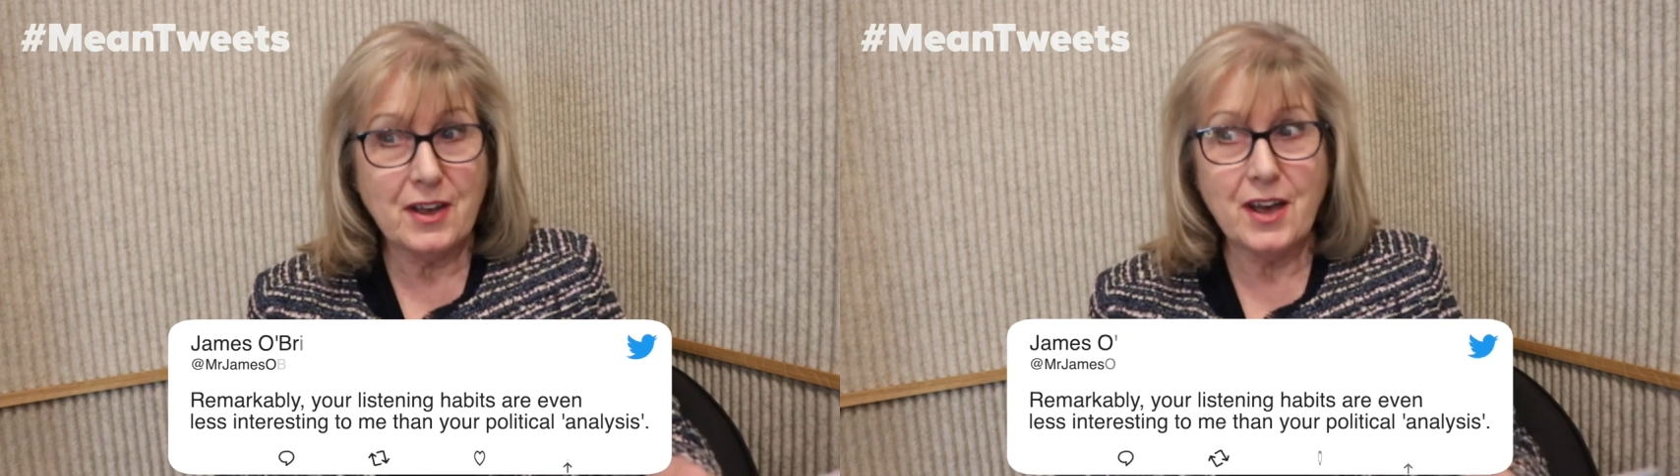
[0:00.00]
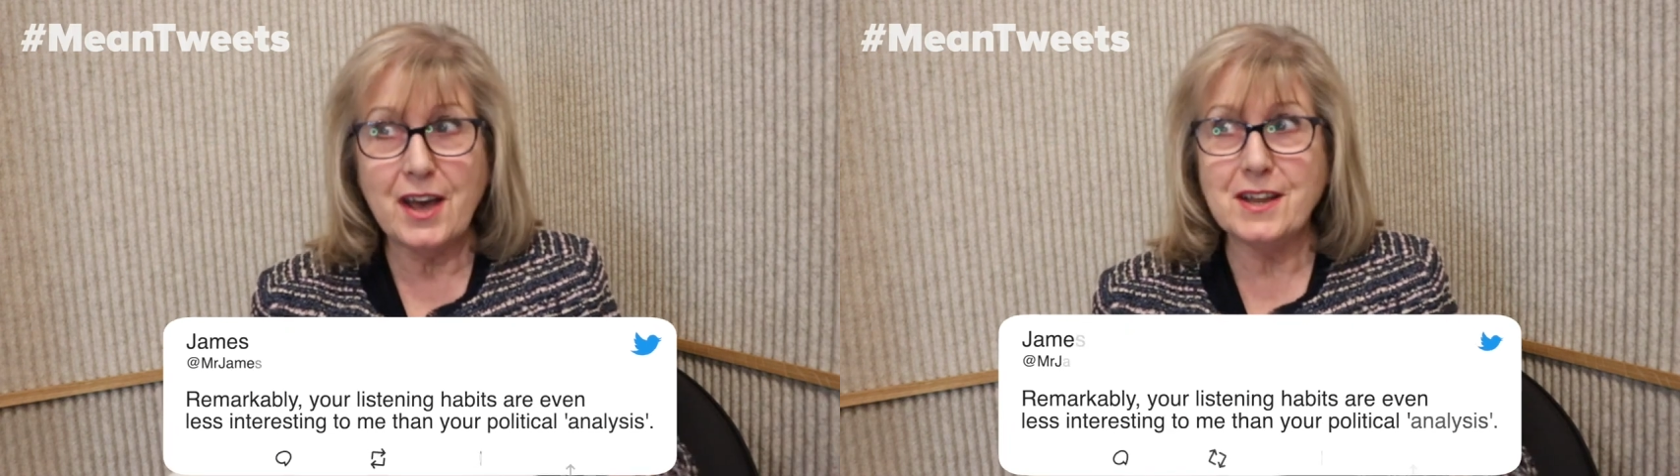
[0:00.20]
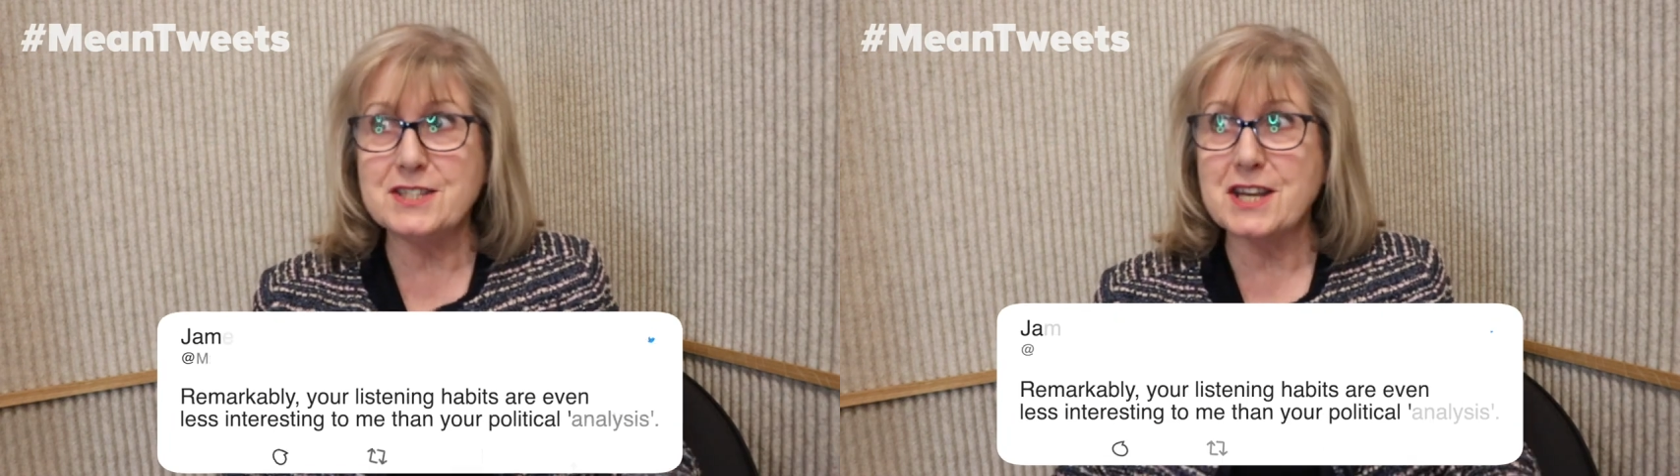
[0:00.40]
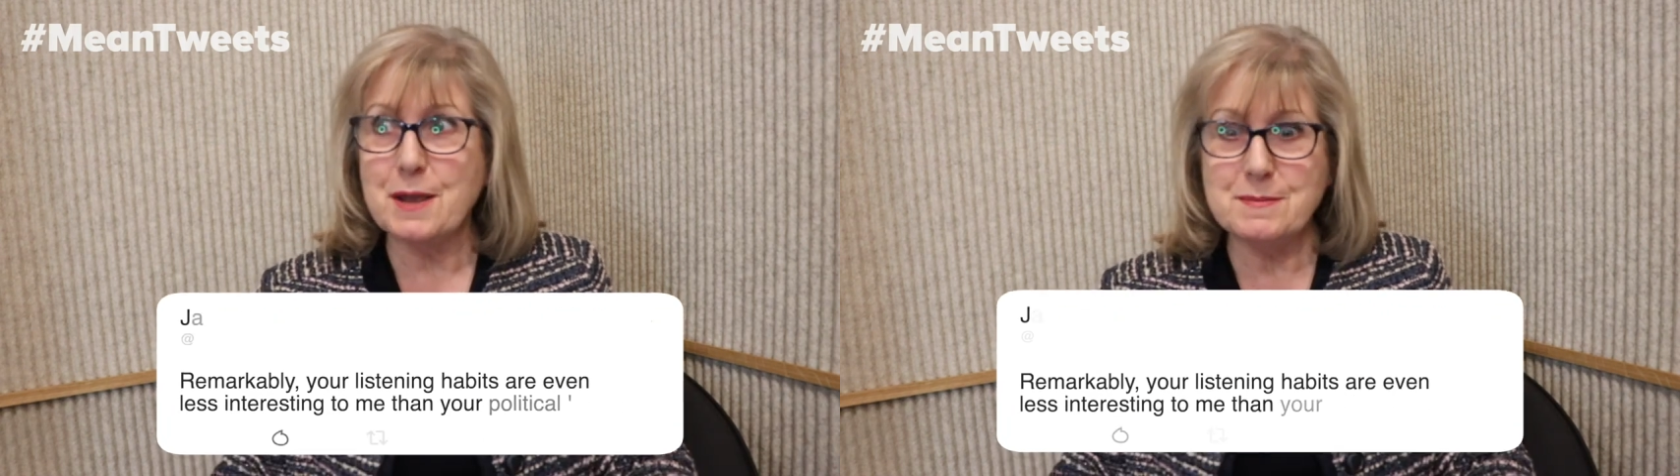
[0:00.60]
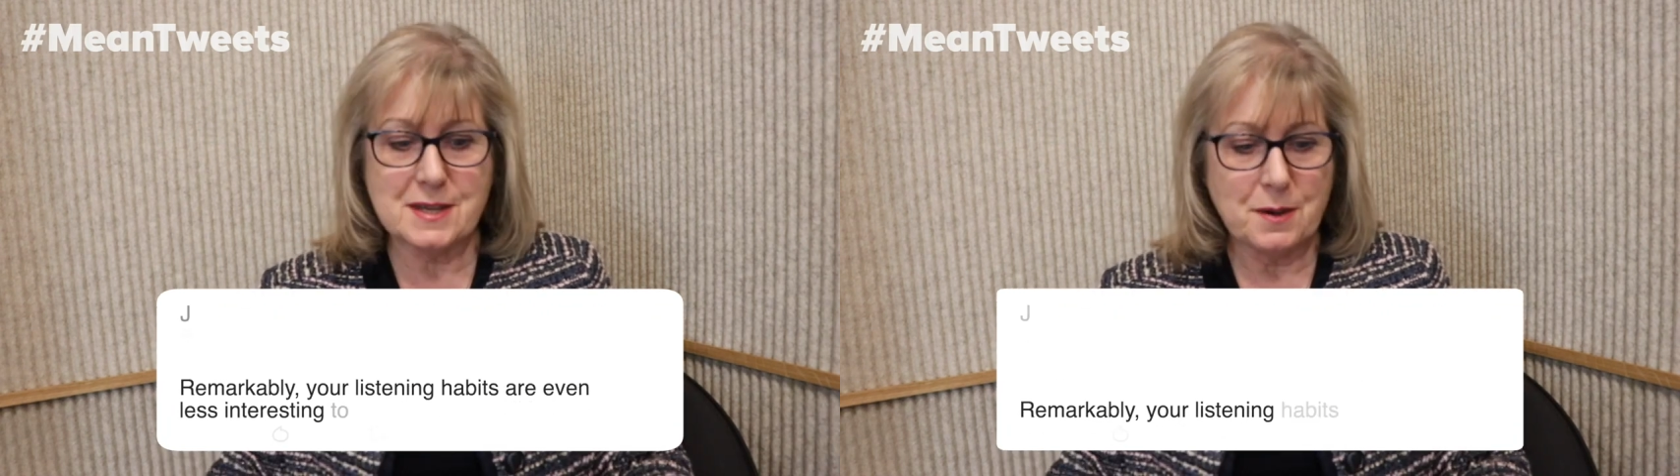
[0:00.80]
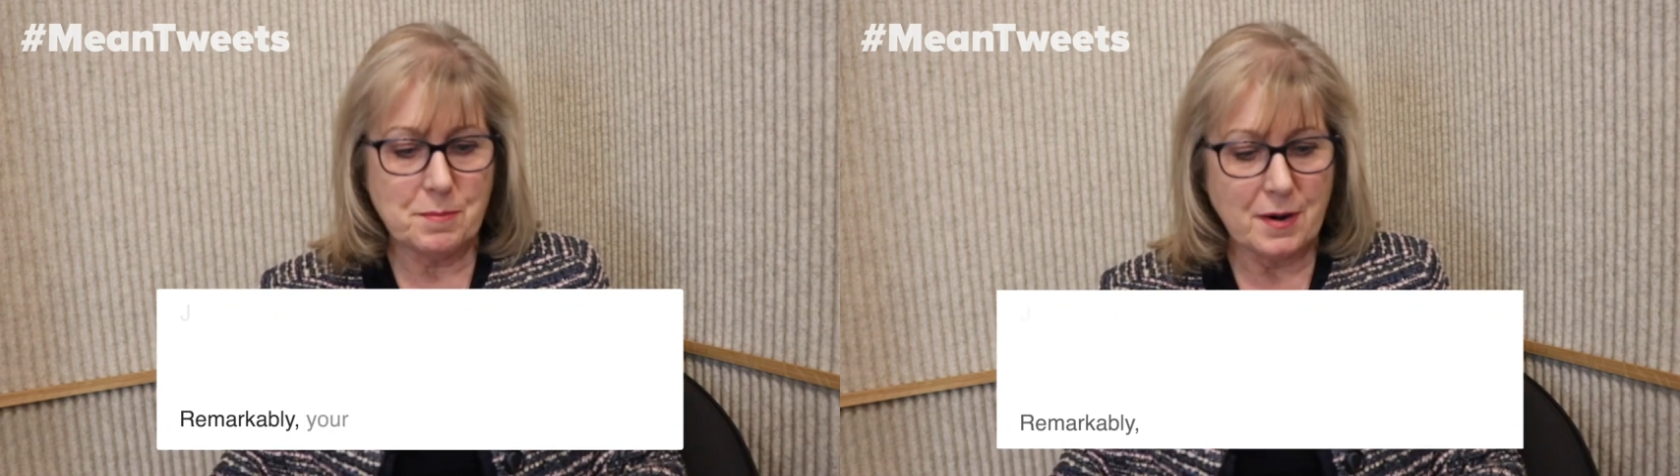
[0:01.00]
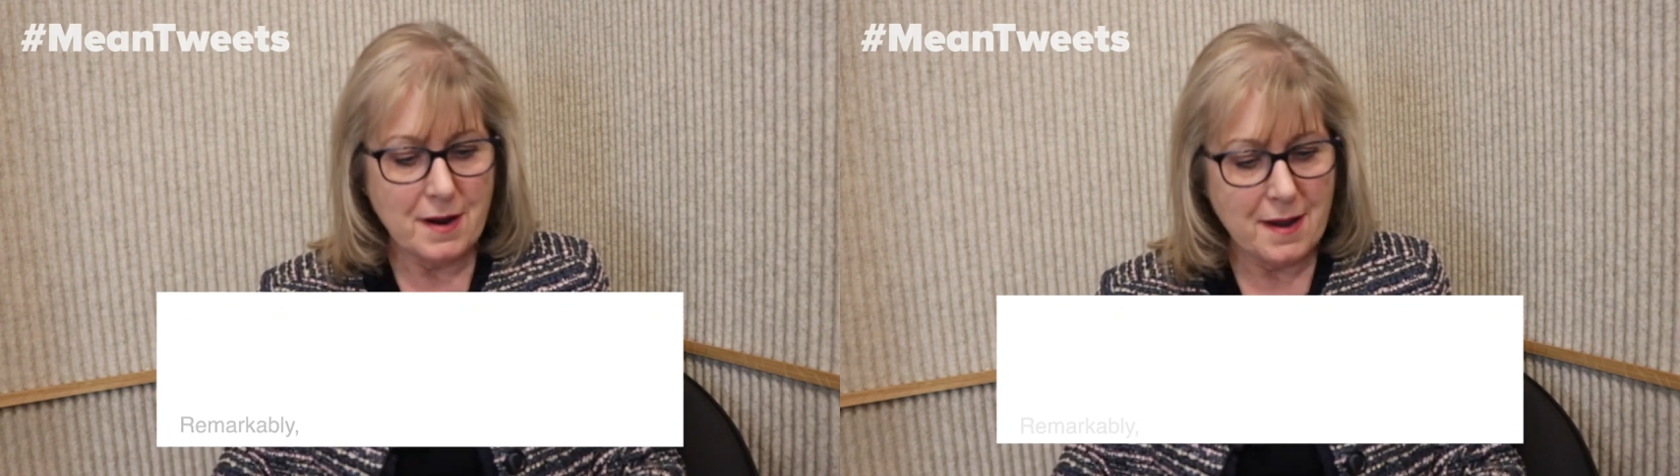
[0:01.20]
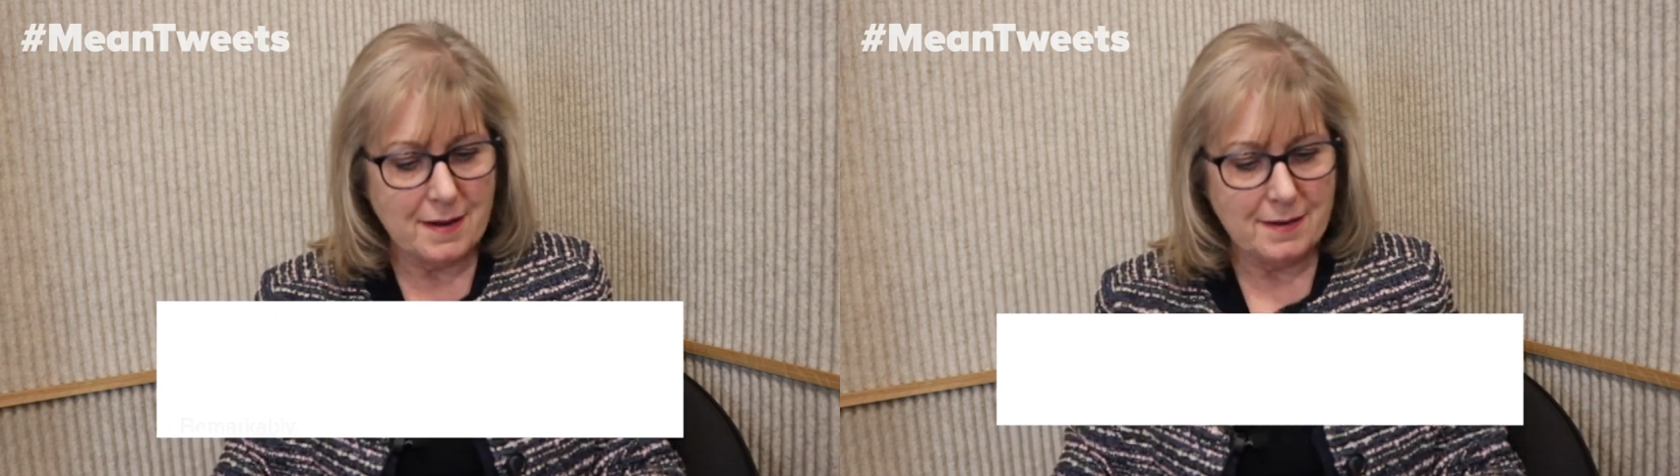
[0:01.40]
heard James
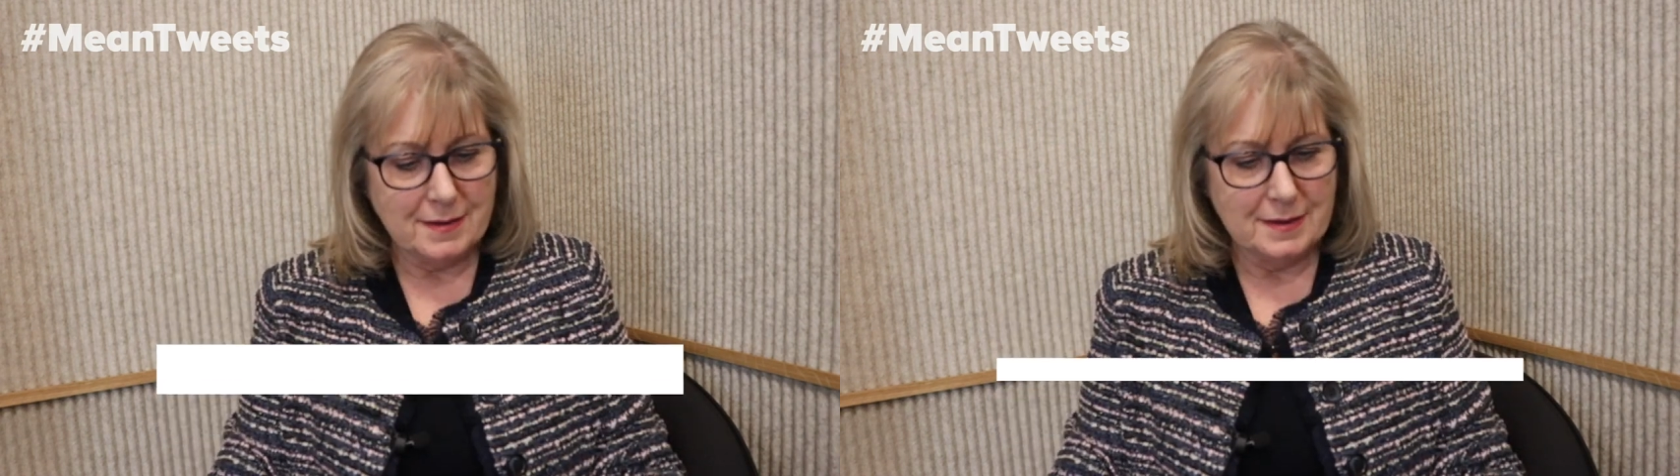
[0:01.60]
O'Brien?